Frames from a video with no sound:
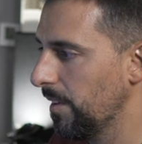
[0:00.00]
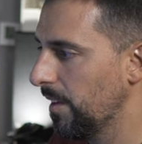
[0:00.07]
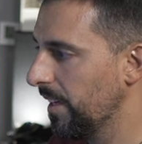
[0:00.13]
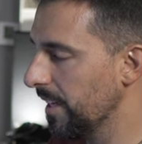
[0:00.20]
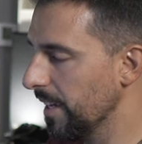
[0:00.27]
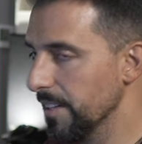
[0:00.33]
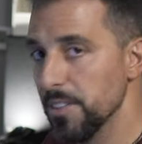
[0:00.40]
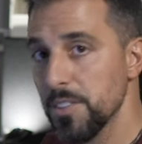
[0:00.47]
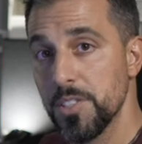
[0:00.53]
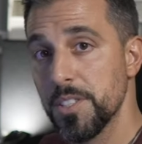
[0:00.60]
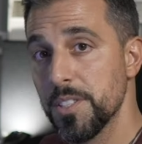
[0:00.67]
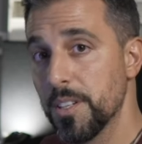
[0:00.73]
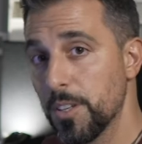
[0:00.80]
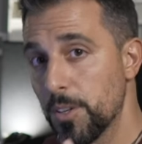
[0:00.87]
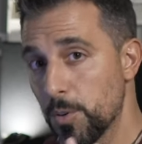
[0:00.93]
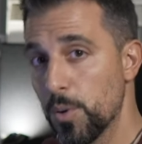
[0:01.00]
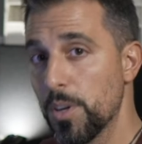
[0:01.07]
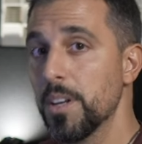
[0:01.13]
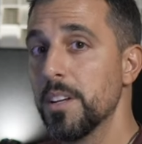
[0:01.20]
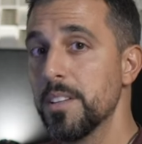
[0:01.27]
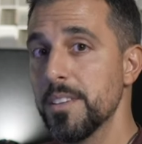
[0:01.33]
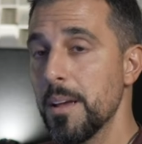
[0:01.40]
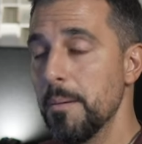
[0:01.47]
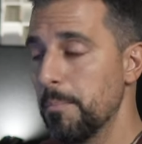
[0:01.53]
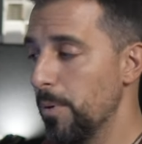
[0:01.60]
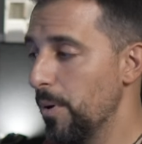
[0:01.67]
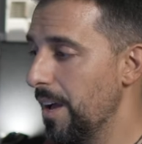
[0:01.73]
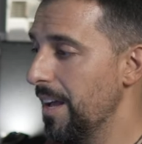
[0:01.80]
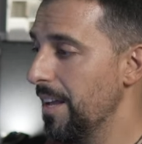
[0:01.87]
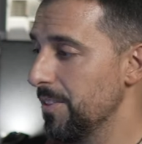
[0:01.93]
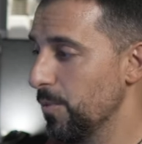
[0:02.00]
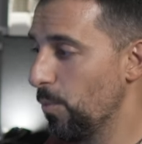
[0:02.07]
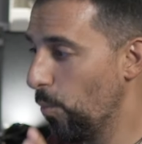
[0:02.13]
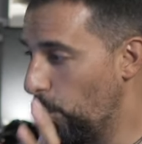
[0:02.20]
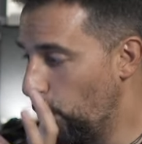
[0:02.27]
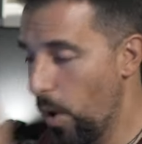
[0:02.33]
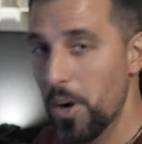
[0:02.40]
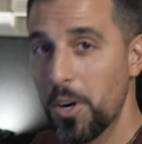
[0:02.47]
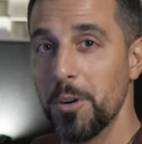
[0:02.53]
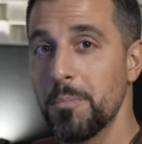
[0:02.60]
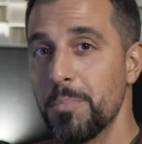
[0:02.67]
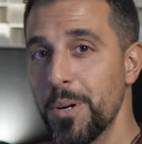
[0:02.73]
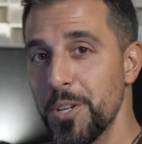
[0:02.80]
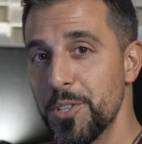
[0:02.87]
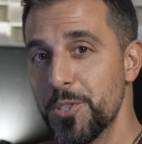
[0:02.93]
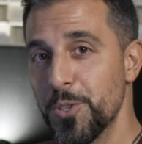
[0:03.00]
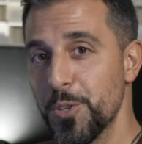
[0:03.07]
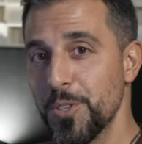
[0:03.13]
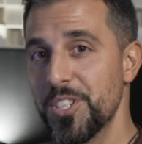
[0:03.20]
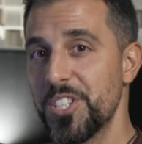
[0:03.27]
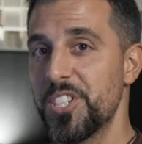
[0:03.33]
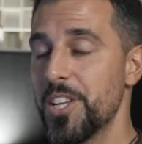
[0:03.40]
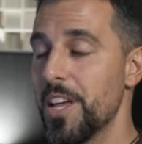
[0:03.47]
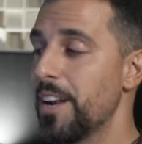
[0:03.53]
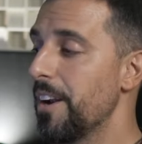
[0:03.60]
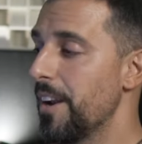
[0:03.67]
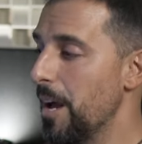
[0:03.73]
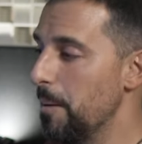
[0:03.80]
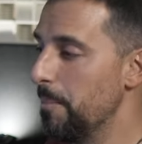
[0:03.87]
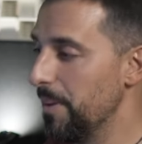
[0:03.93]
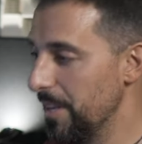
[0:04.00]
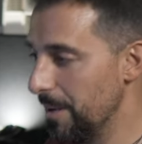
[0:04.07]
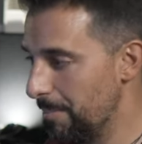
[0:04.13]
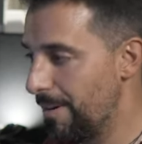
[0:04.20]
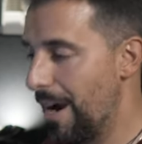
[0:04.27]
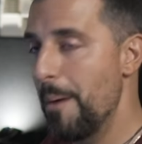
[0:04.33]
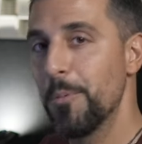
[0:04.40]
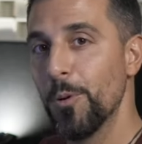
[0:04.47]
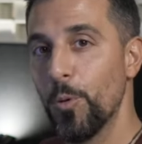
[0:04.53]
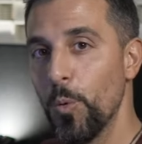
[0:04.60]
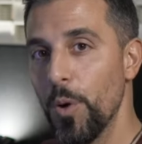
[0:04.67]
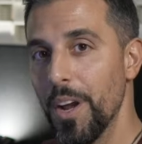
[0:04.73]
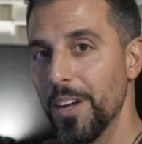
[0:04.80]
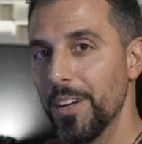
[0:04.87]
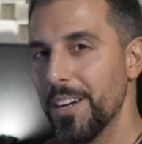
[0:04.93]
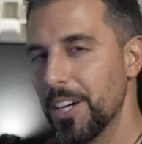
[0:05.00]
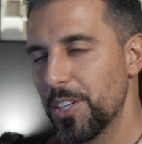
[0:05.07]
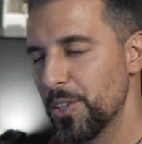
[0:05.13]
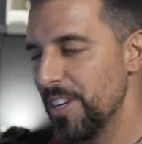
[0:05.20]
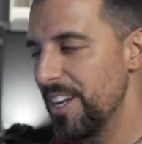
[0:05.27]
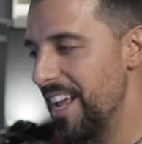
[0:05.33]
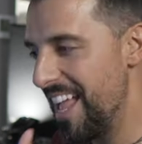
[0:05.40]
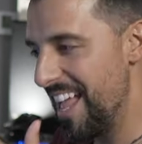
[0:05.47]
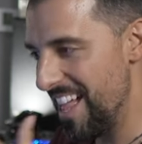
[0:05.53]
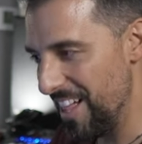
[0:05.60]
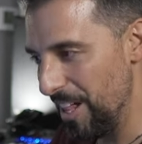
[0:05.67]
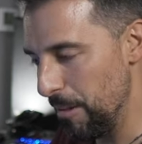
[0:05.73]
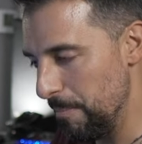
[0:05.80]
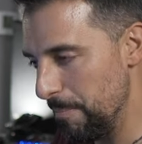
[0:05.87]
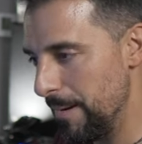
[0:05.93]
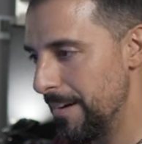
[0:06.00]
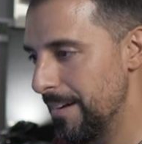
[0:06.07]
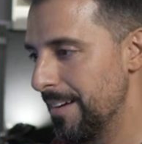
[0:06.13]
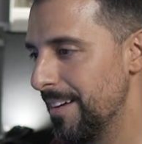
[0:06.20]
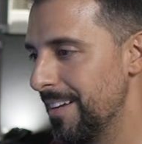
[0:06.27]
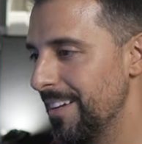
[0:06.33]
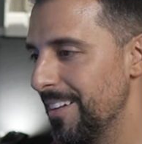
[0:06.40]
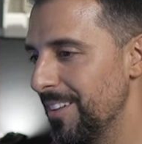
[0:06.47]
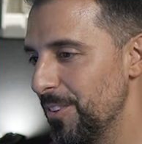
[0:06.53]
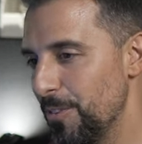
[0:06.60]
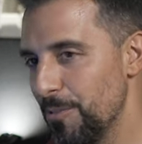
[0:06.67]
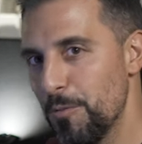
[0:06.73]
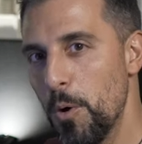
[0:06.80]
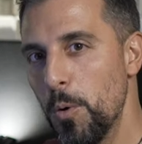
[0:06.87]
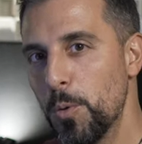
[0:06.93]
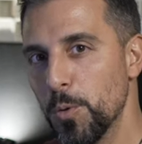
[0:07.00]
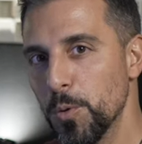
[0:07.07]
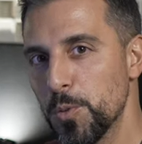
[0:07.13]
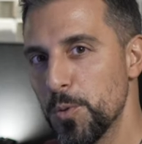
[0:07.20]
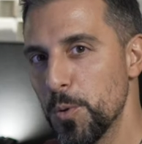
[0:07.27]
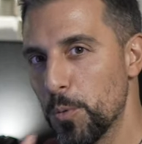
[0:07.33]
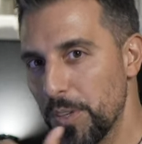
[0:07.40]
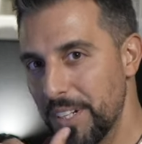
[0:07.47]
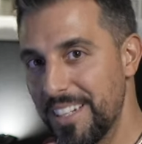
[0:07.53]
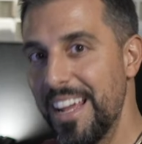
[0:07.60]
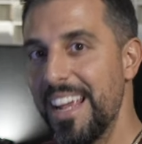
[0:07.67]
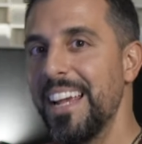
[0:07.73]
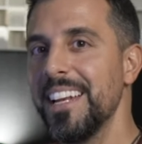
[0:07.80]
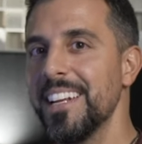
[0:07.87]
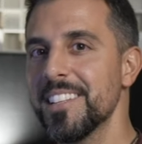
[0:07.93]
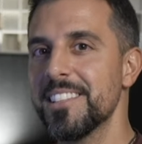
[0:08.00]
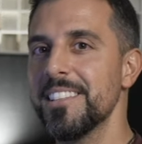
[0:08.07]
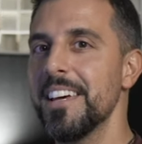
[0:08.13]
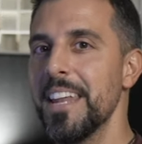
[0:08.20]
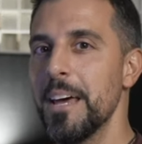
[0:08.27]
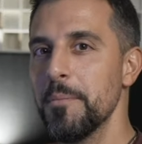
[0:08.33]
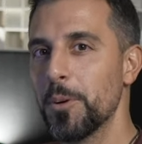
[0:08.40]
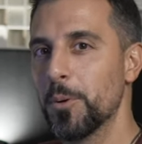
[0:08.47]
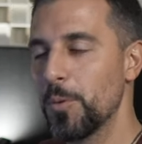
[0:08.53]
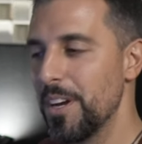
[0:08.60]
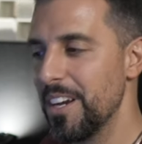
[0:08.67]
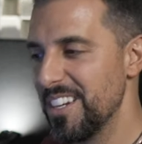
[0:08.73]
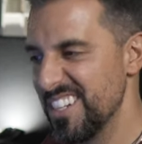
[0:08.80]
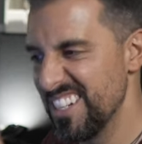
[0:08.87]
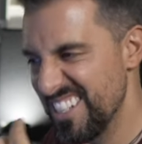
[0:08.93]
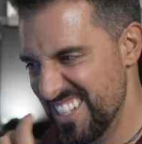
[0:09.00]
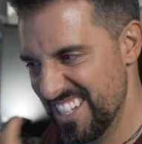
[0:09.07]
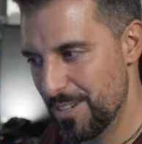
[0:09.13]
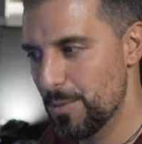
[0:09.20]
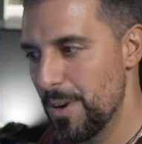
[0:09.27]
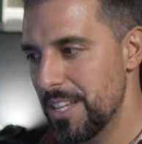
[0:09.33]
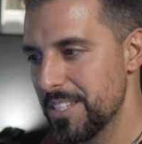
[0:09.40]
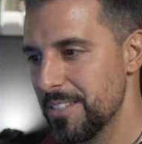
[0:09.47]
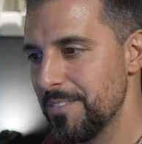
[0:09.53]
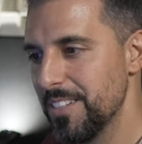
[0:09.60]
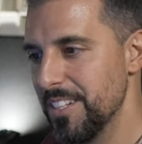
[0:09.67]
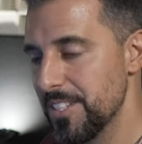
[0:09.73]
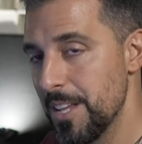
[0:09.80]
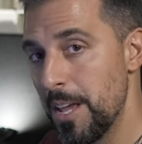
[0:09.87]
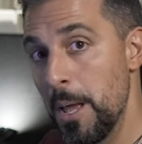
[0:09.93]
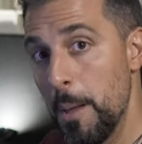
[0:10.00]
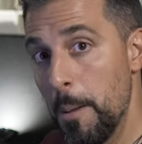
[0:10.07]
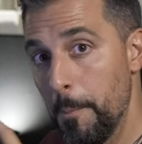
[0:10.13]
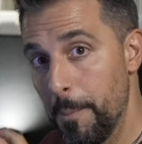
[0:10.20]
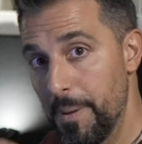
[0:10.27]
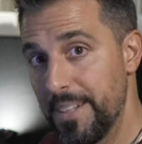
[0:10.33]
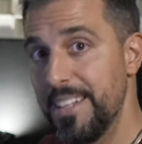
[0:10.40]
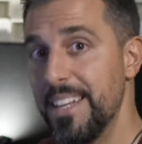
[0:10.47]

Again, this is a great example has one compressor, set it up in the proper way could actually help the vocals to retain its dynamic range and its aggressiveness, but